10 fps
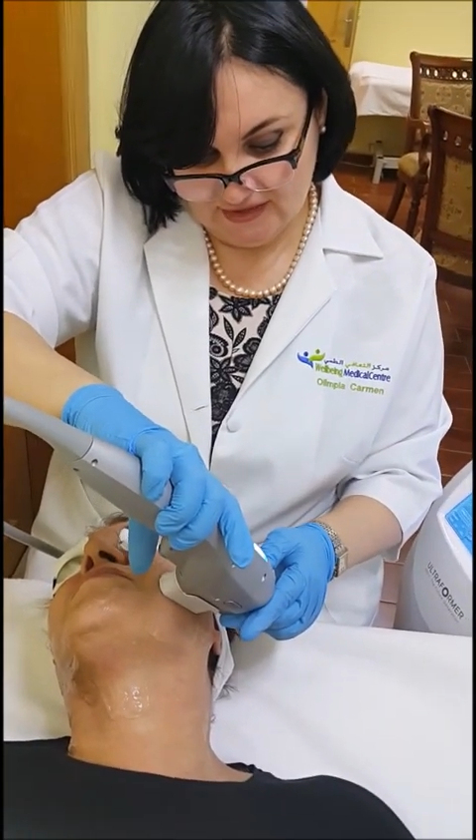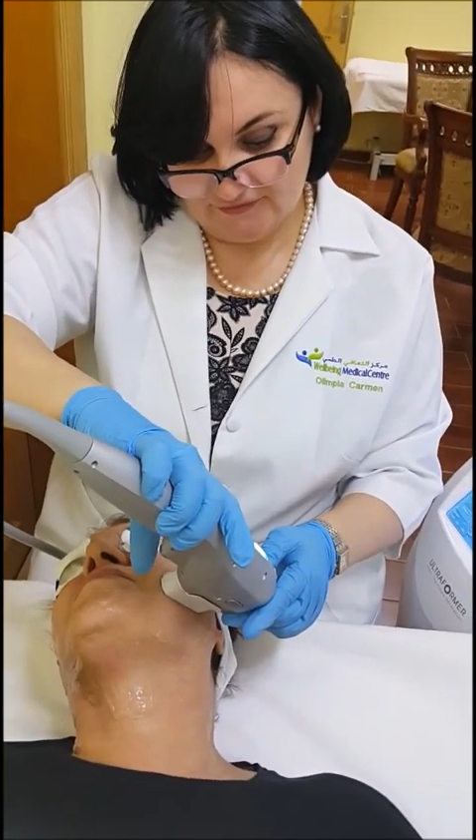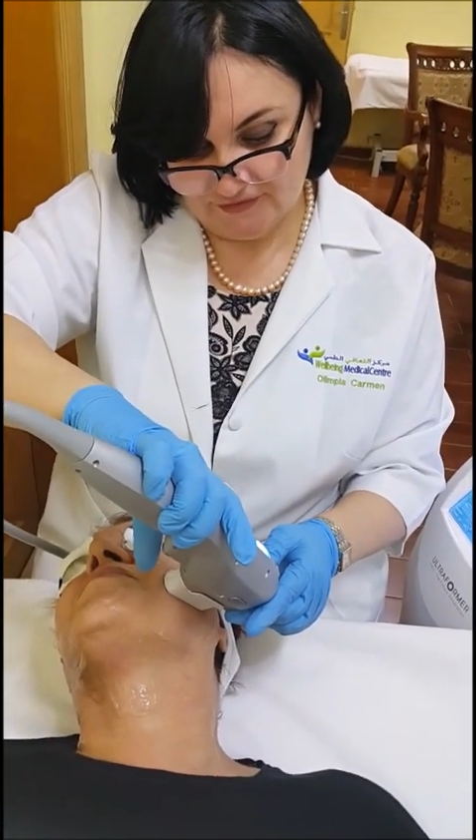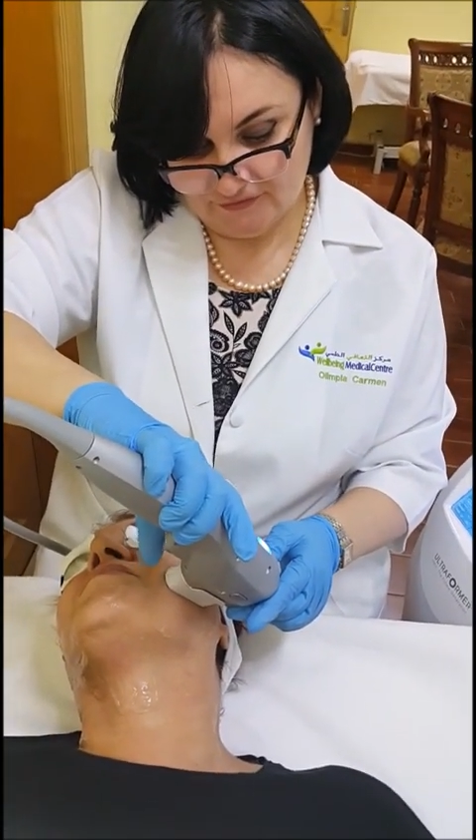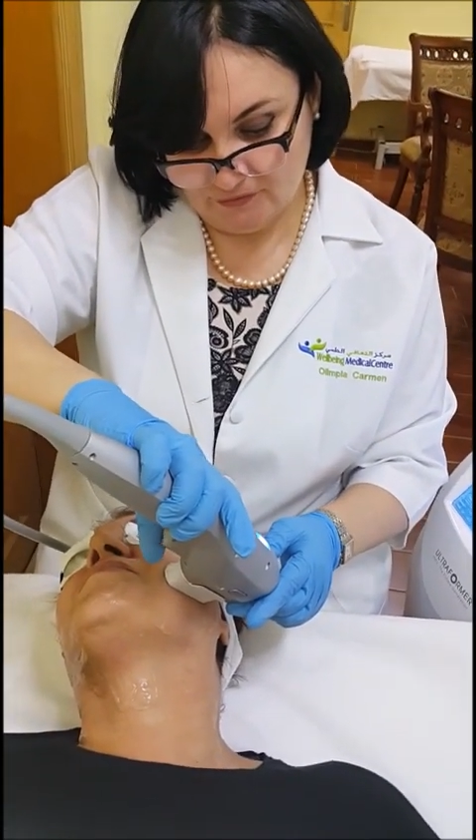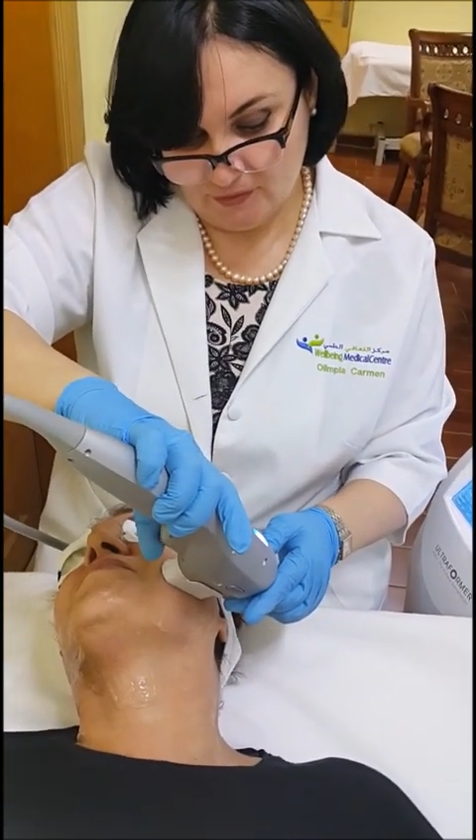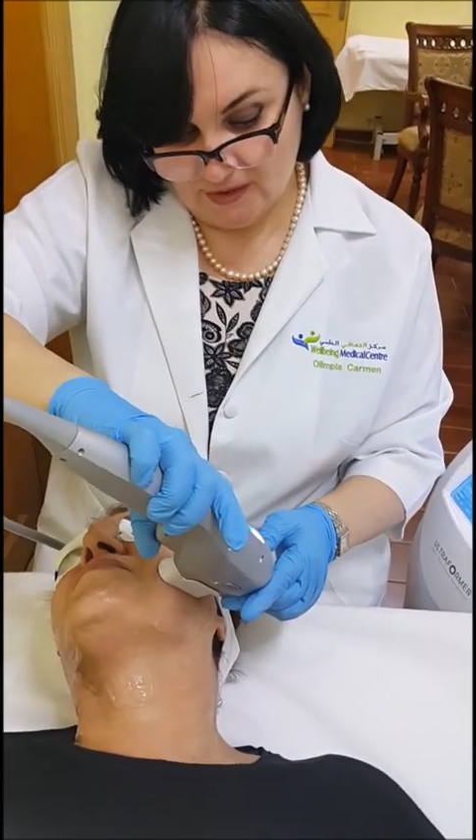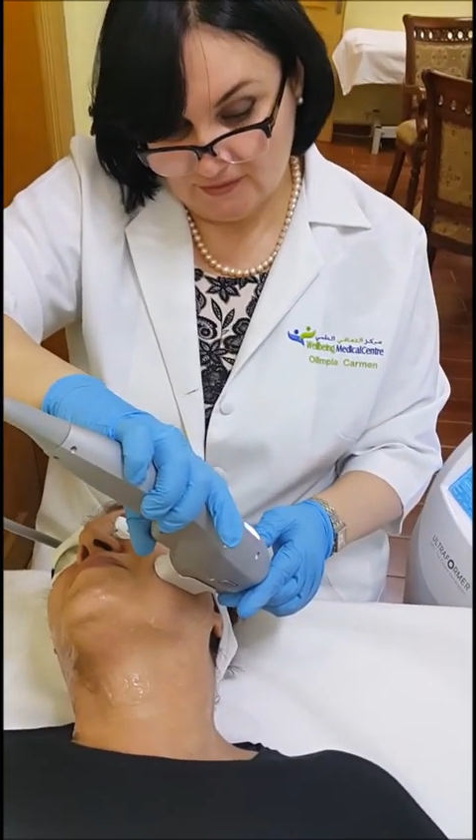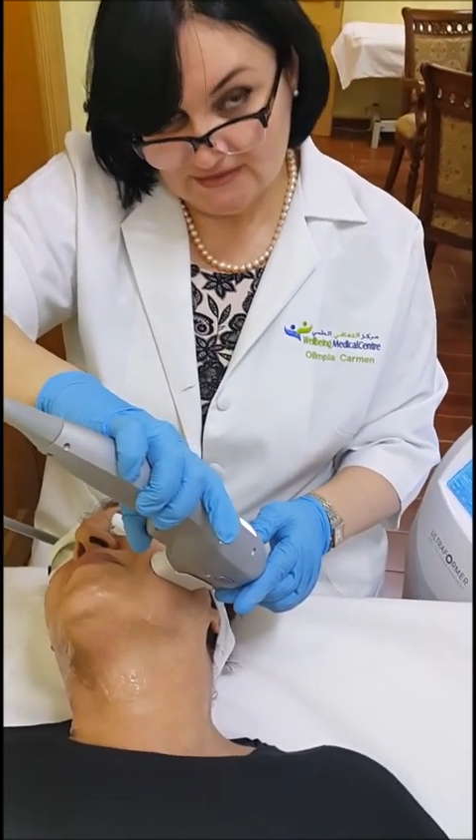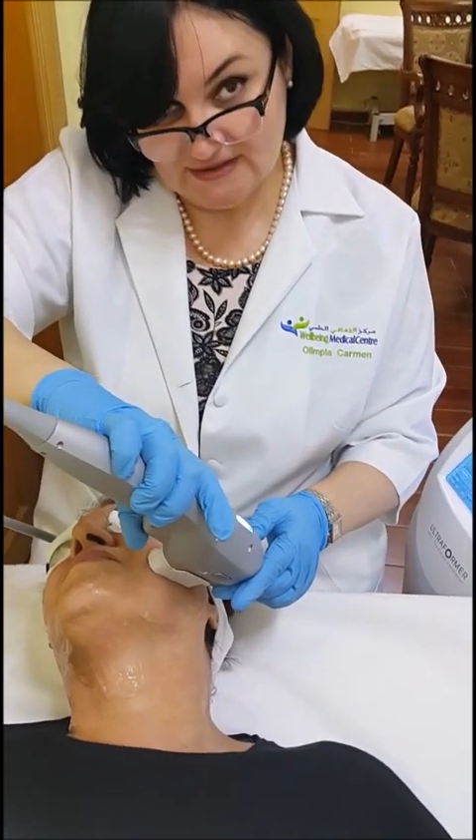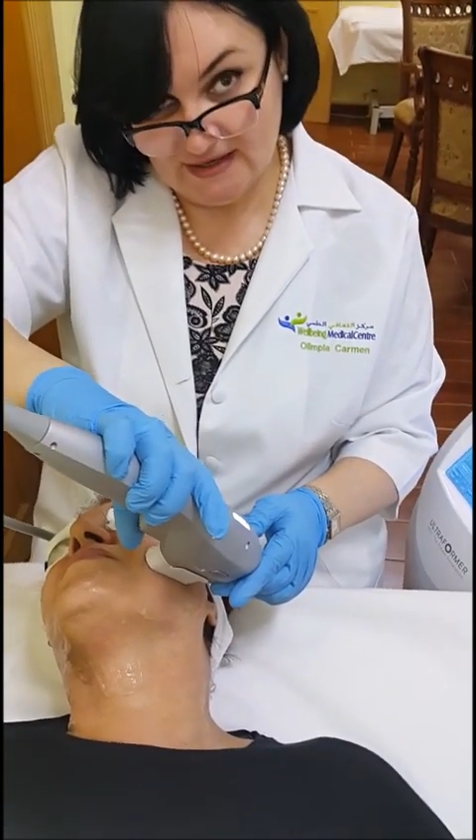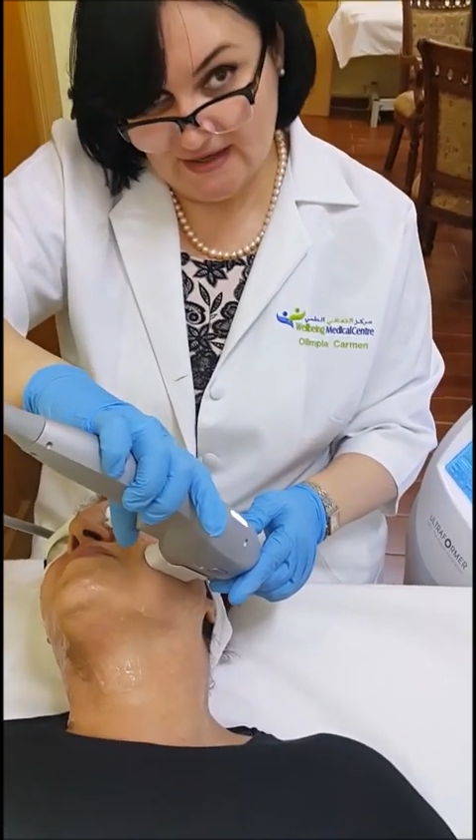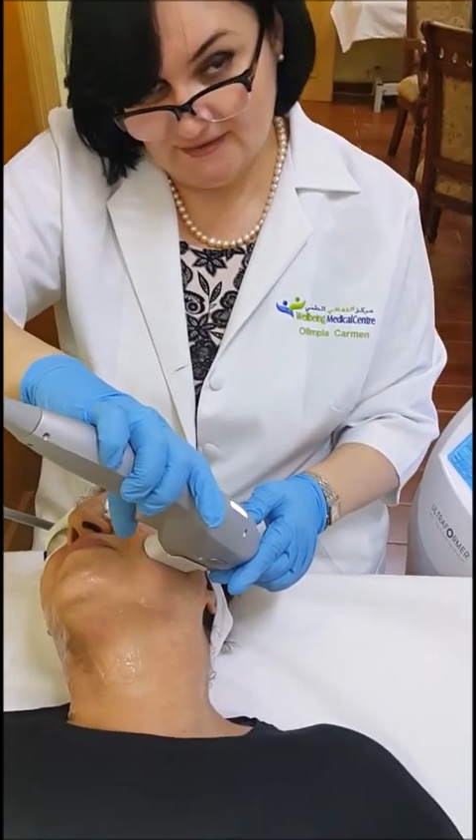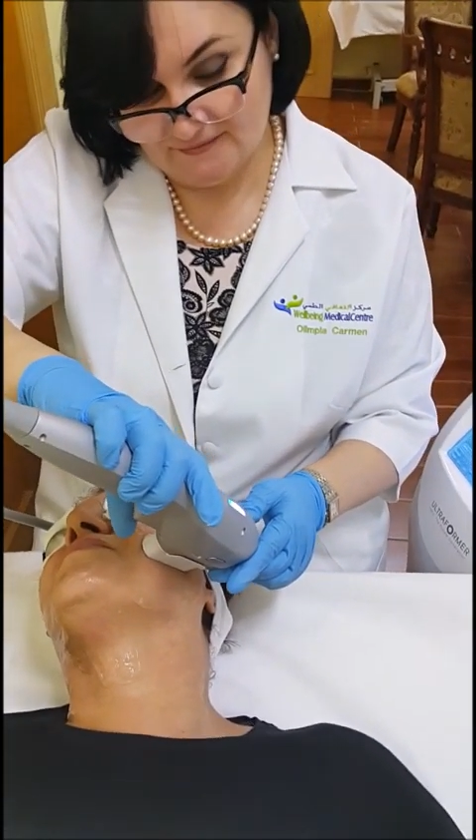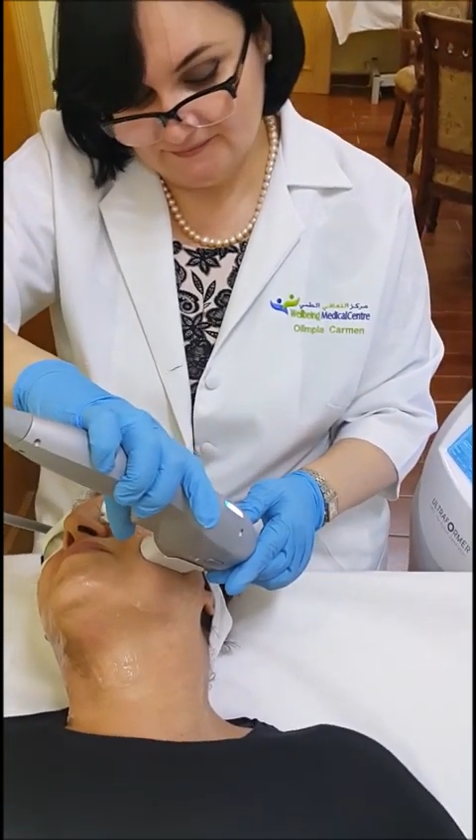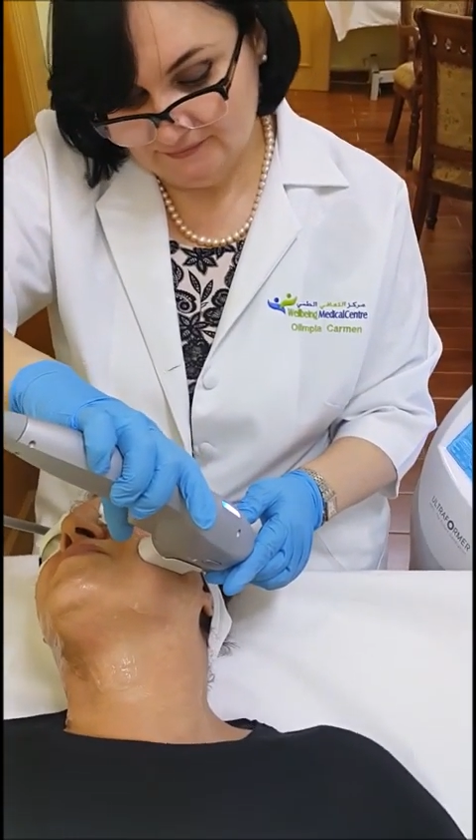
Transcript: after a few hours again.